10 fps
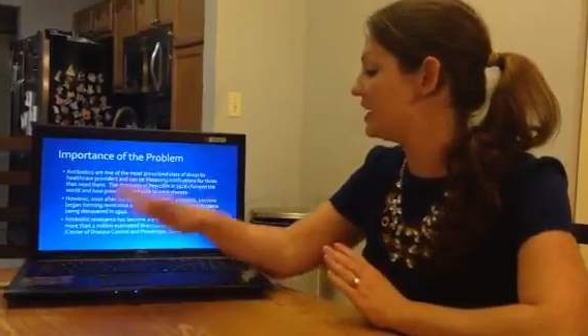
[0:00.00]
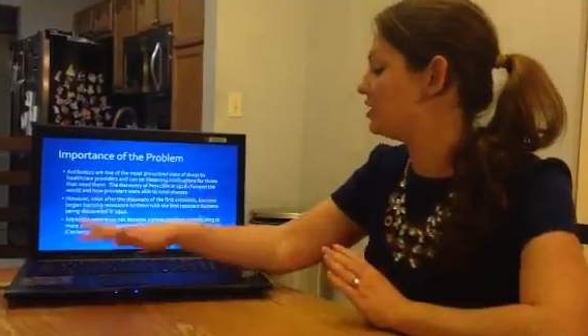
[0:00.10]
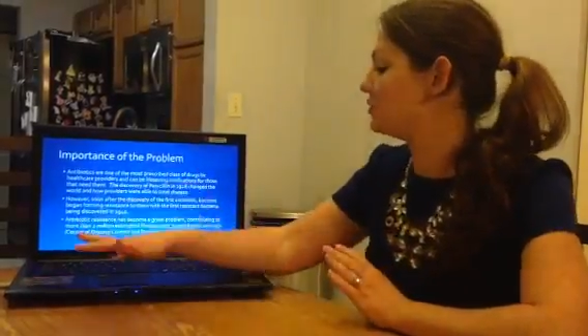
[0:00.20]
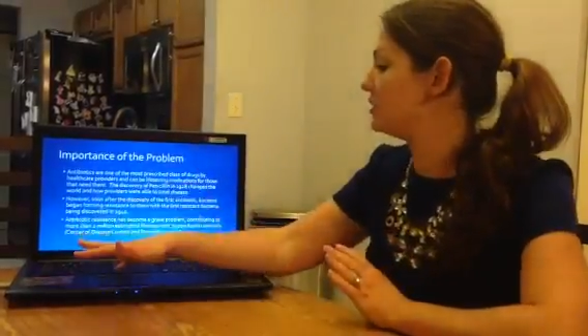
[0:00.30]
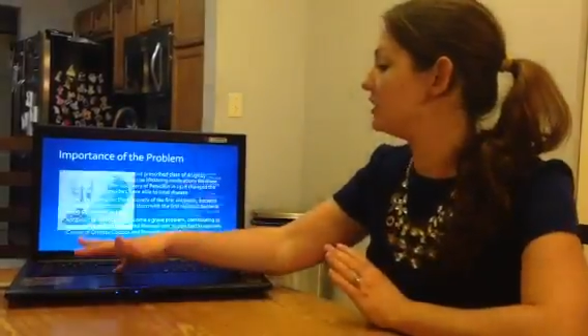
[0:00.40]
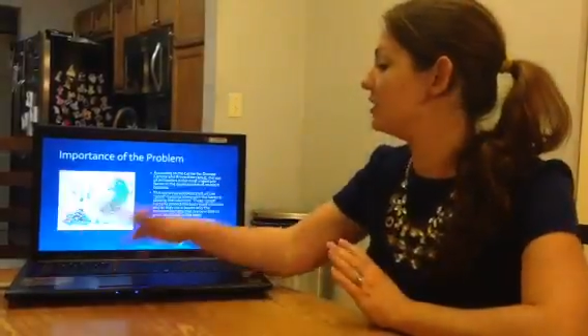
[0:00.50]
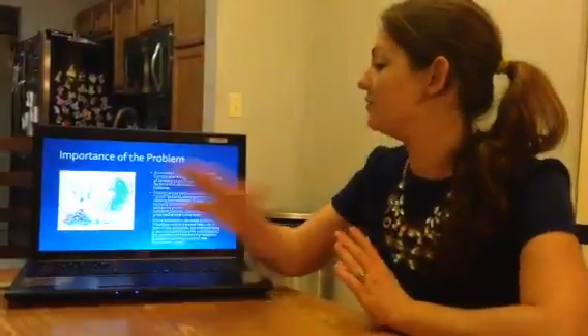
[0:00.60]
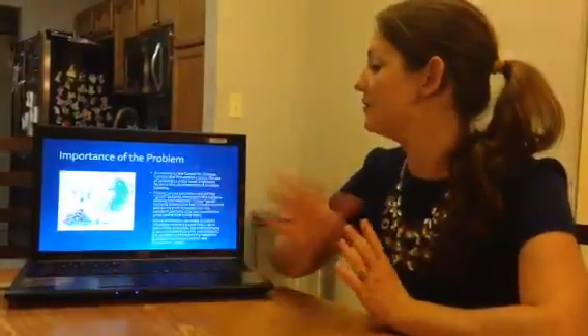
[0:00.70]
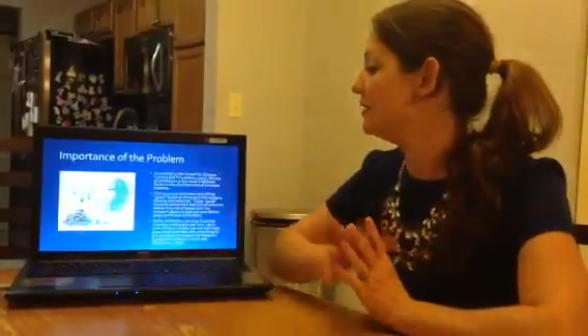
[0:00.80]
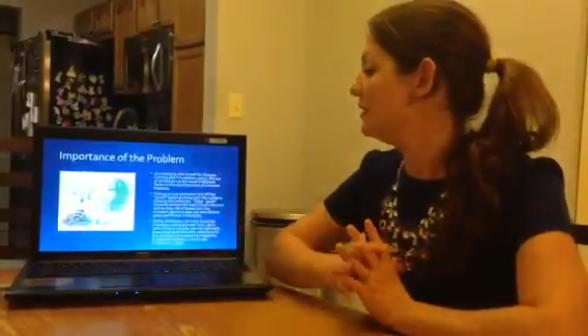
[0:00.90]
annually.
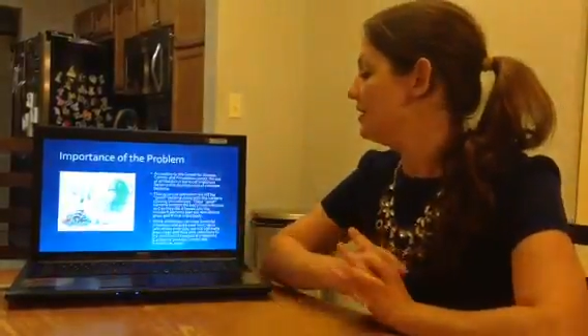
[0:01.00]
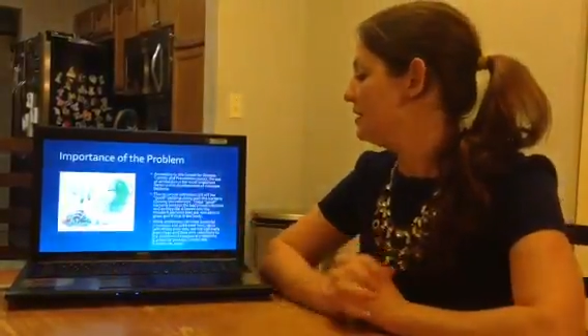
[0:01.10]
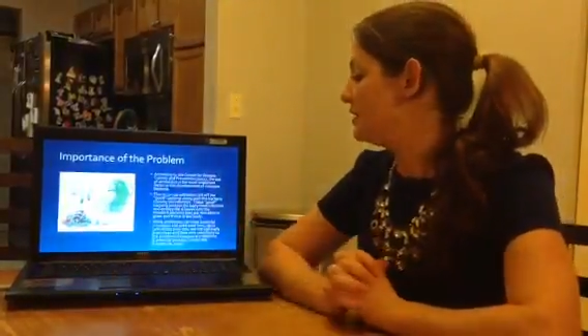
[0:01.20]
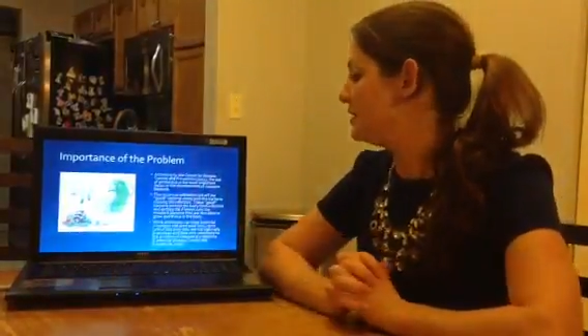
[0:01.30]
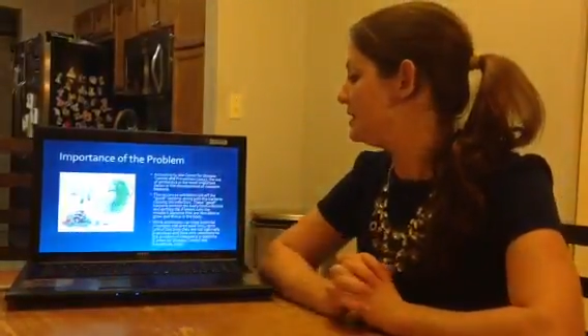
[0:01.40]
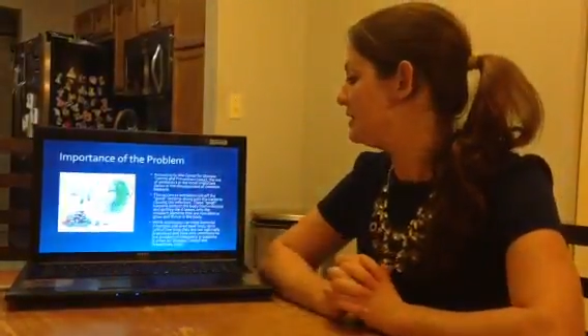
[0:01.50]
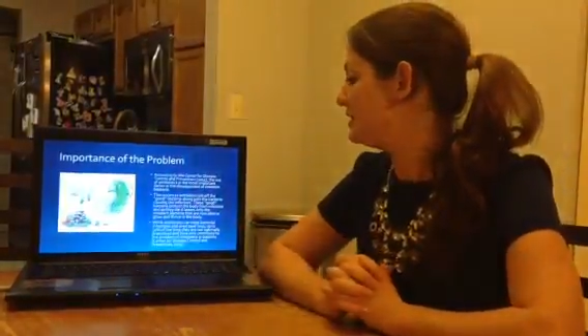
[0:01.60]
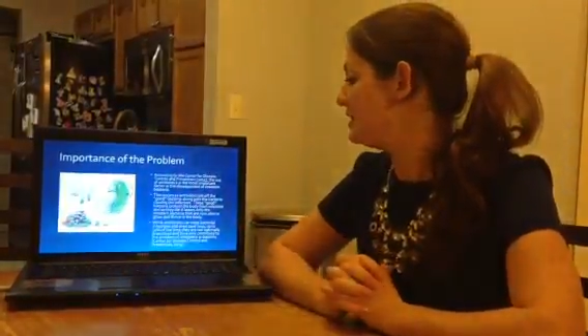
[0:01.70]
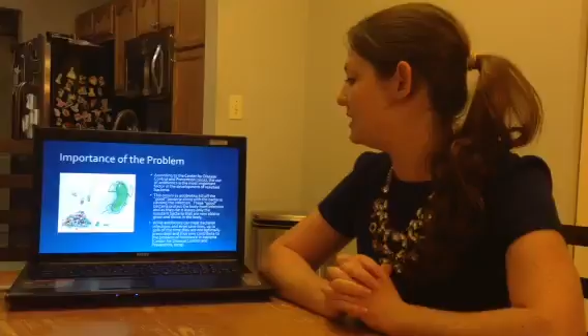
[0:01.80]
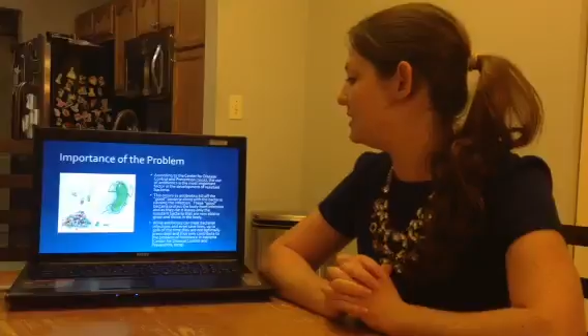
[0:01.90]
The
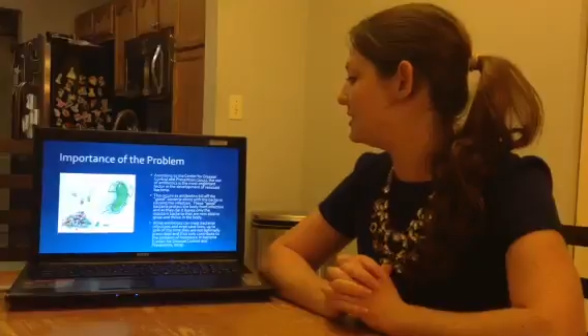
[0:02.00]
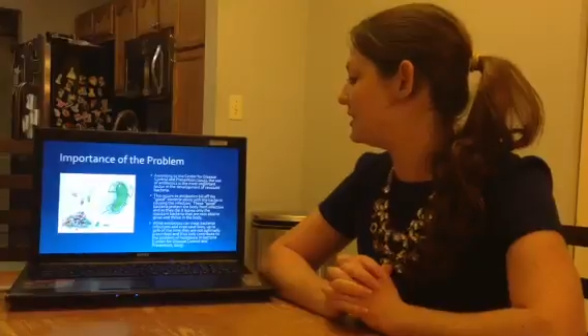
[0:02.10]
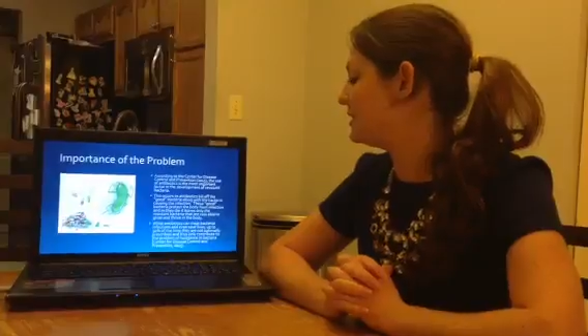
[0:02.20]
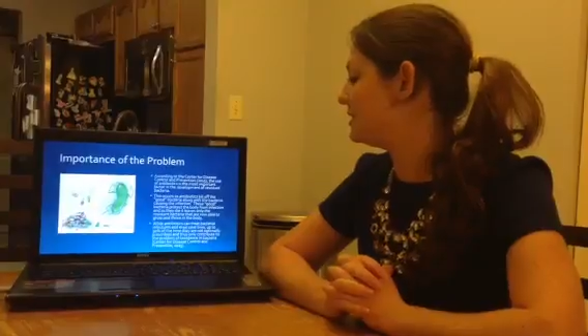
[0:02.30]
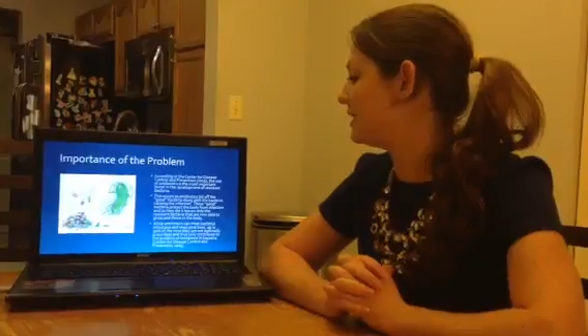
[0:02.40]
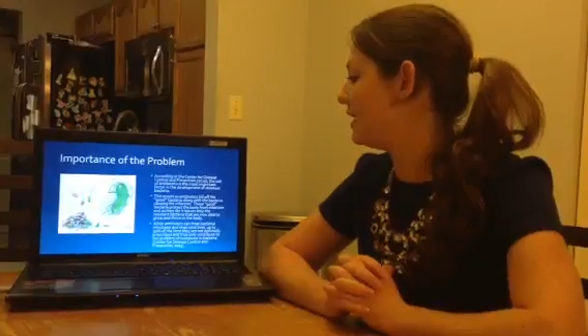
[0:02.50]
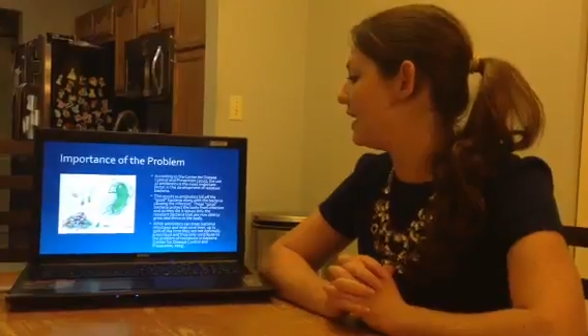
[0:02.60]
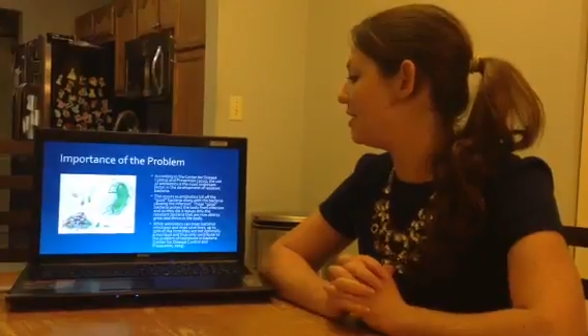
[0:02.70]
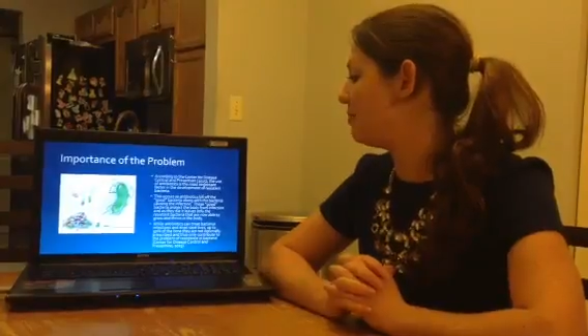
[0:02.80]
CDC says that